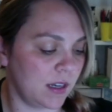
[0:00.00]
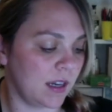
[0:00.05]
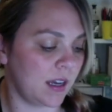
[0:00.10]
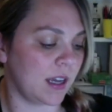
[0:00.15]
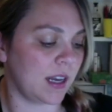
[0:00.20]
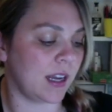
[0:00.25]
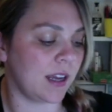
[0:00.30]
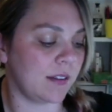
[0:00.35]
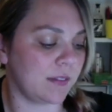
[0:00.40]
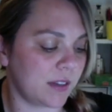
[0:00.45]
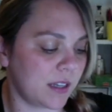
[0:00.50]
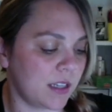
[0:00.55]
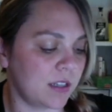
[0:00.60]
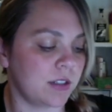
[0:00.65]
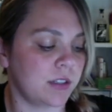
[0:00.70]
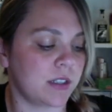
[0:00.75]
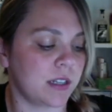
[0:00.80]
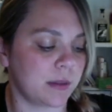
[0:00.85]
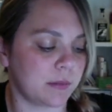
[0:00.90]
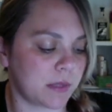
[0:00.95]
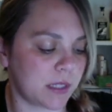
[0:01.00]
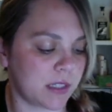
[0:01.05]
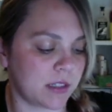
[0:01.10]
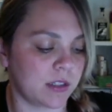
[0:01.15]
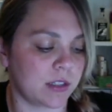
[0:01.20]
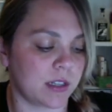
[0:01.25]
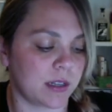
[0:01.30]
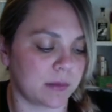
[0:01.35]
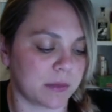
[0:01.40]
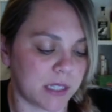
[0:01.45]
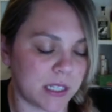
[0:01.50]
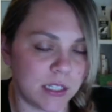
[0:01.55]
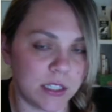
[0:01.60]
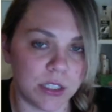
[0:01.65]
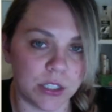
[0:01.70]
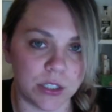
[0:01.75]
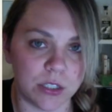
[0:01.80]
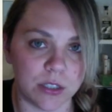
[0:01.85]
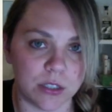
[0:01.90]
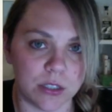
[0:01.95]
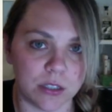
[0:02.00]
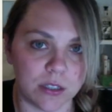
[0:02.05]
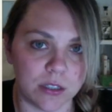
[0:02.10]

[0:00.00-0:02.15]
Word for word: and I have inch times inch times inch.